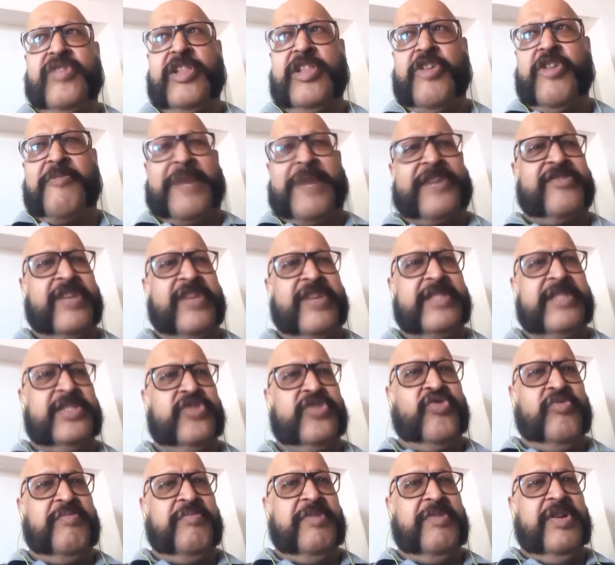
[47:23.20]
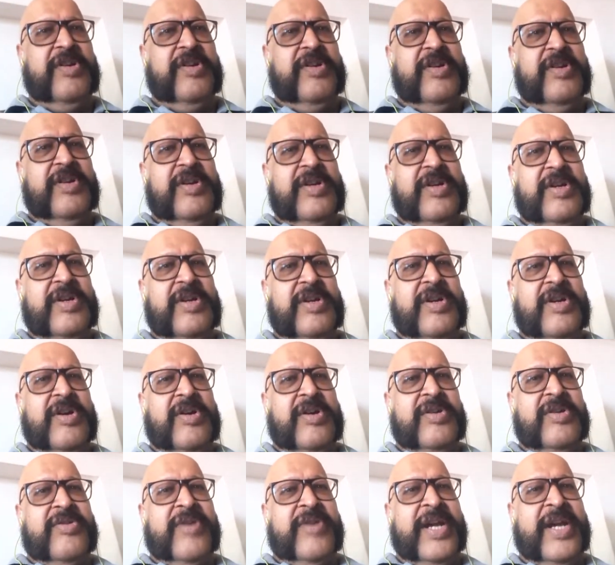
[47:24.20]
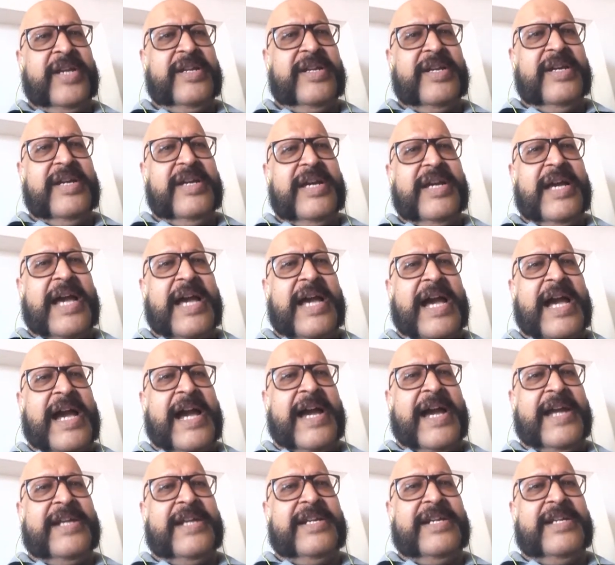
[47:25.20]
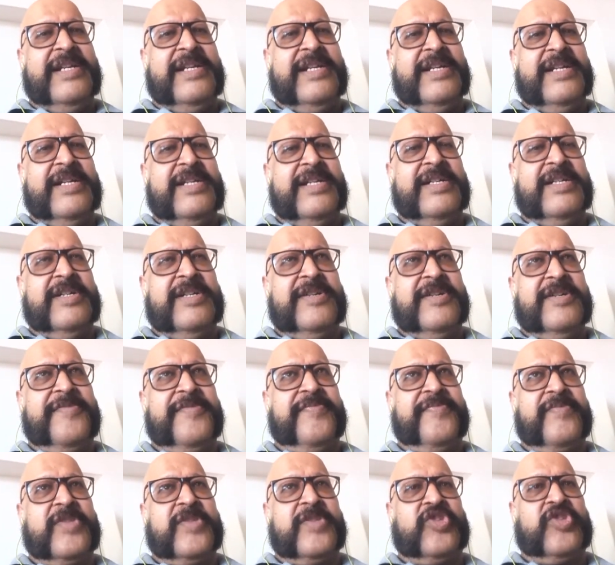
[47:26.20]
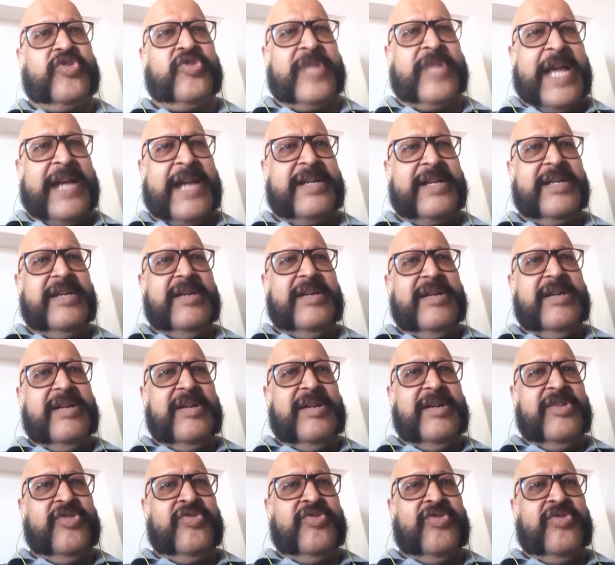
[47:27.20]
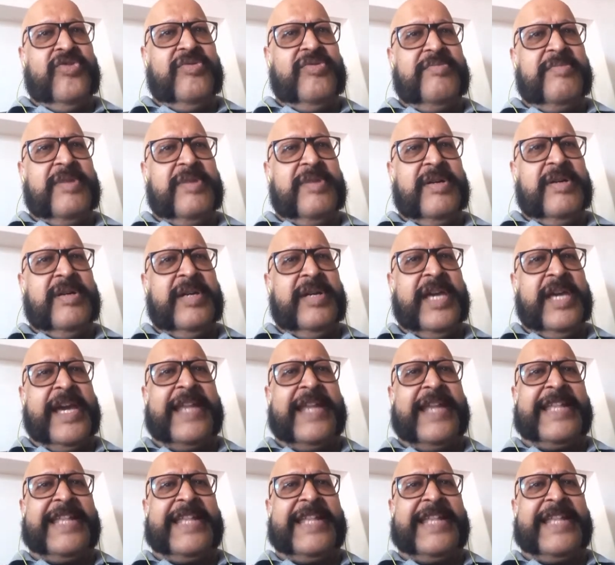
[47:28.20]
Cleopatra's tomb, right? And so that he can